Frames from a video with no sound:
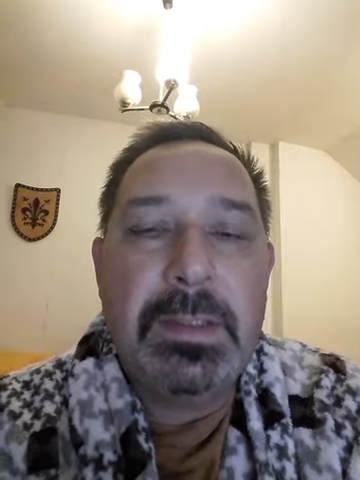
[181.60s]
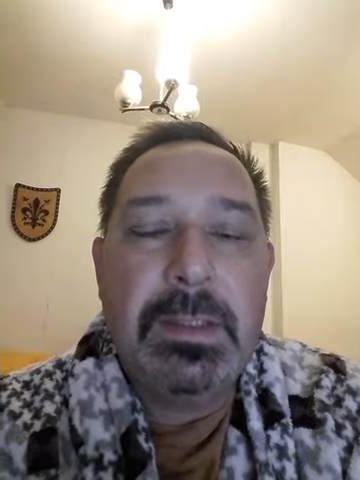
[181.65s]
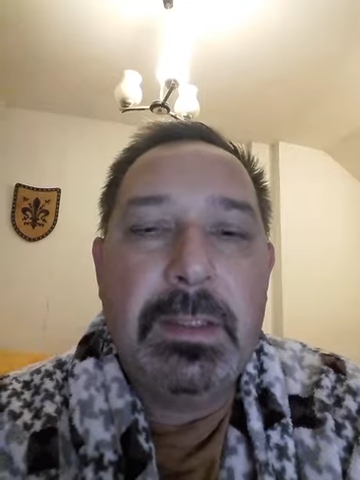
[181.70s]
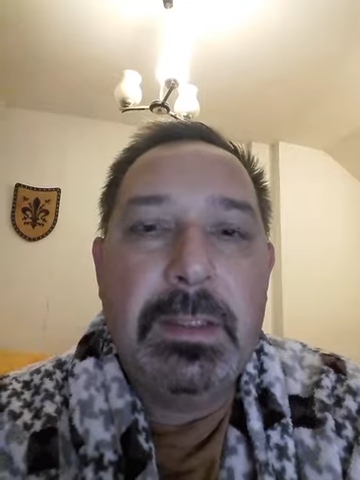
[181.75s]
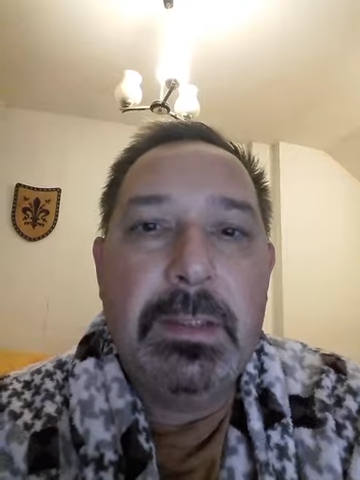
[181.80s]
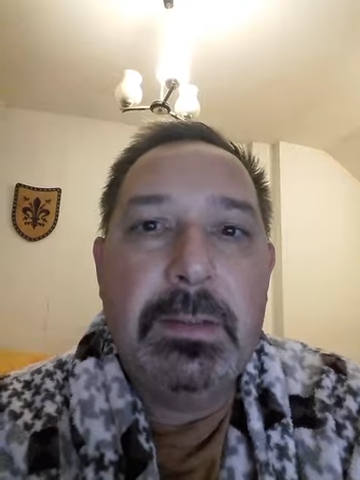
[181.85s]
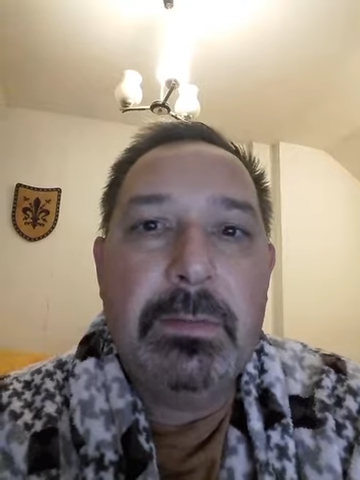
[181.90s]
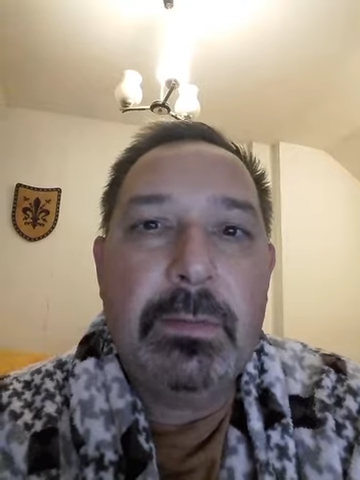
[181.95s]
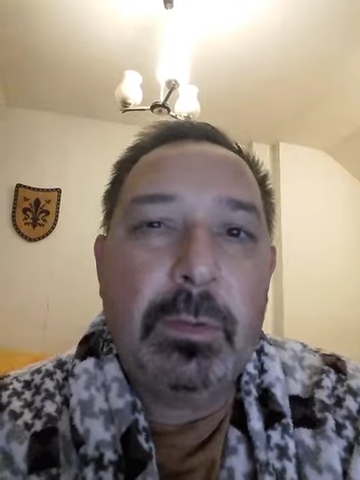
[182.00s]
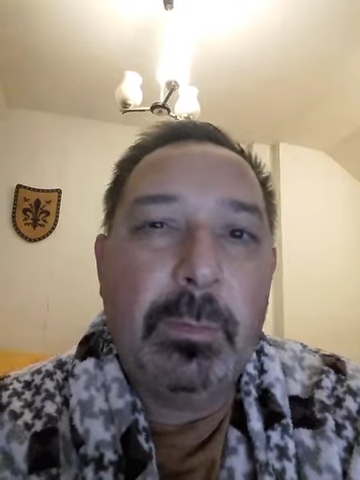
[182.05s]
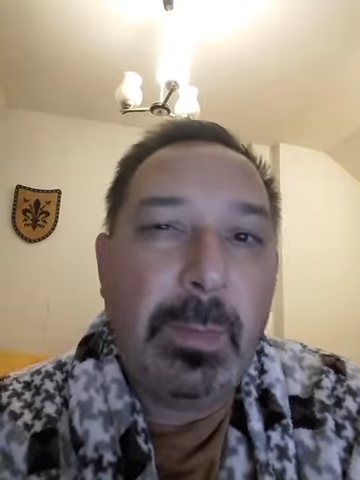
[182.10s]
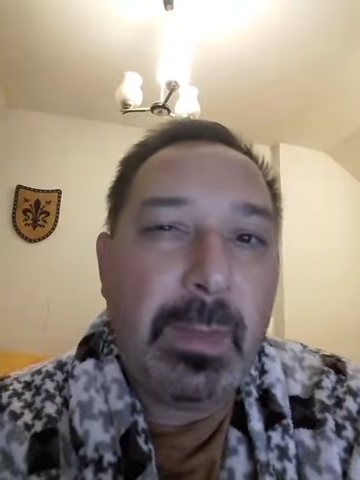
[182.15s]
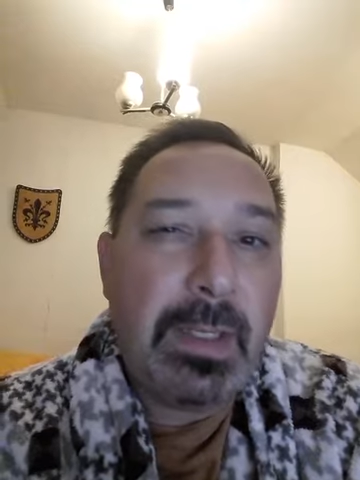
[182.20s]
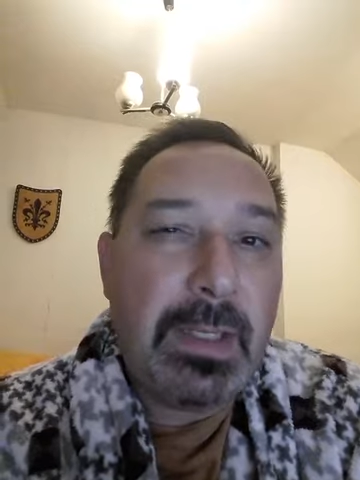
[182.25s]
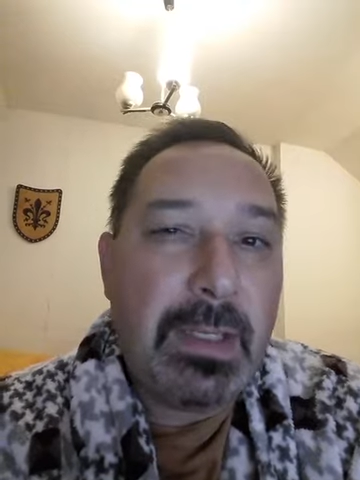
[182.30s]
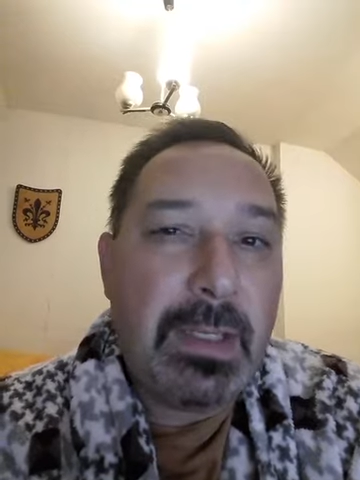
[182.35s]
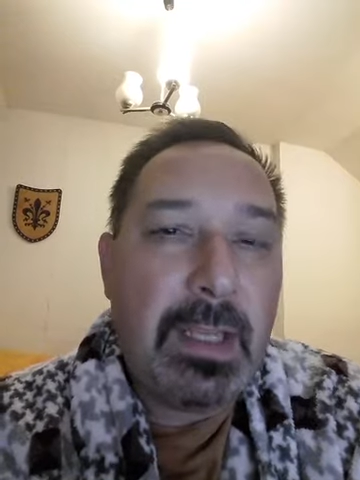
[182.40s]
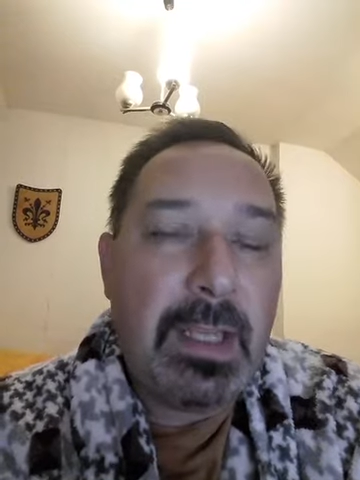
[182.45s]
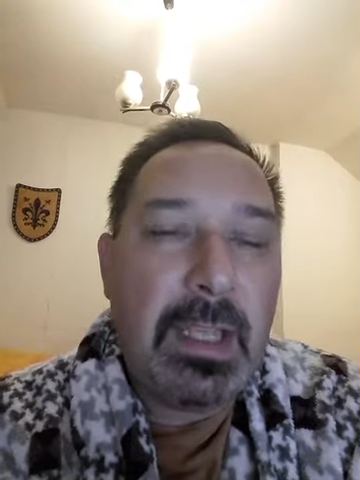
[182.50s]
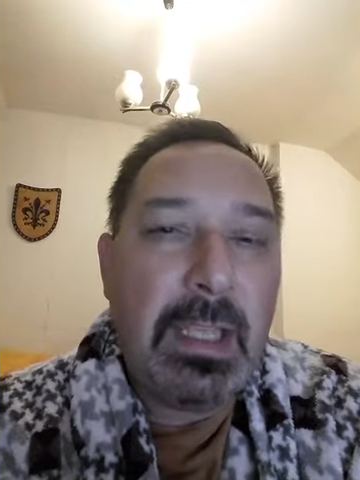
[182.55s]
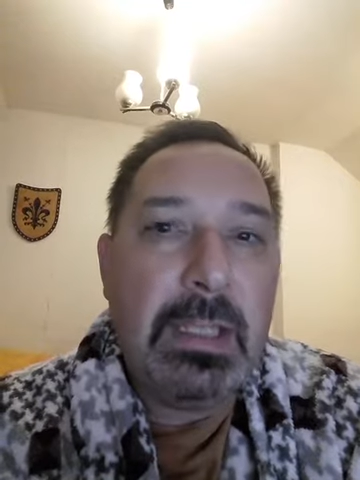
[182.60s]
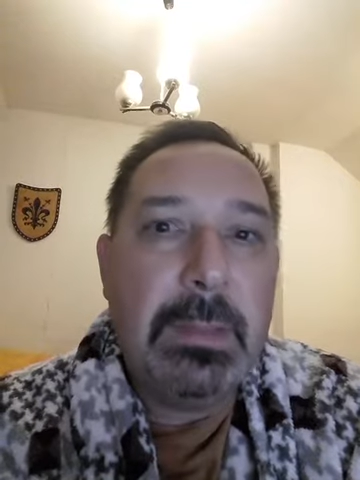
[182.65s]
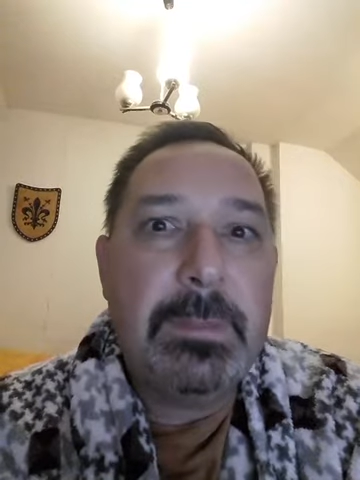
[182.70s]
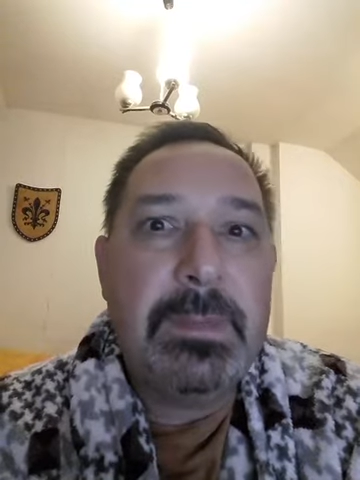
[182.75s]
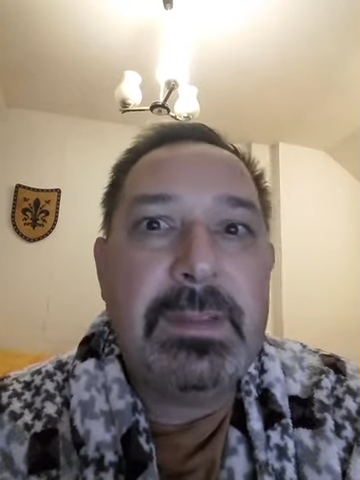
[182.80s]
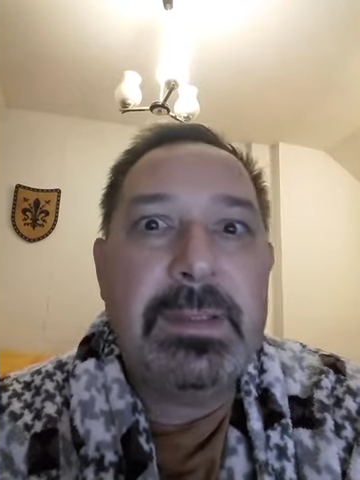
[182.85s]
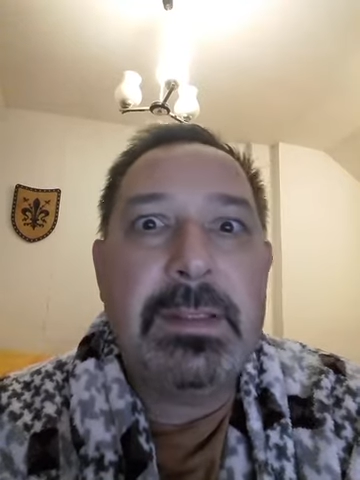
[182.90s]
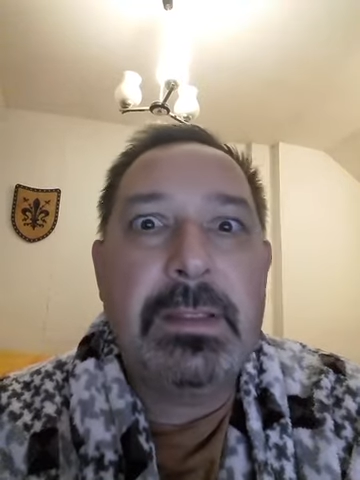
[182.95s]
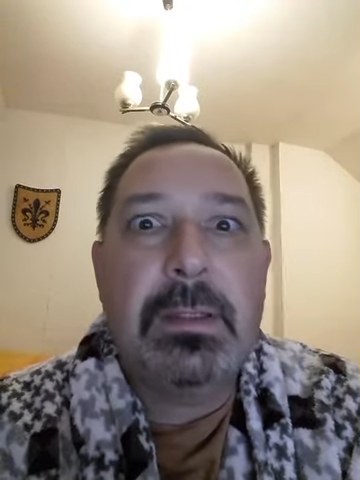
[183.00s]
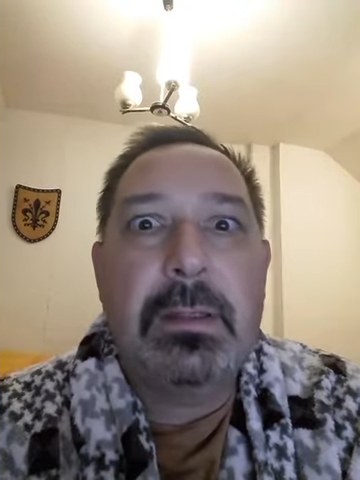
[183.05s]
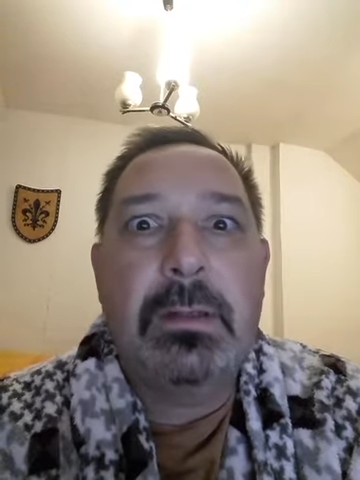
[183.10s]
in role-playing games,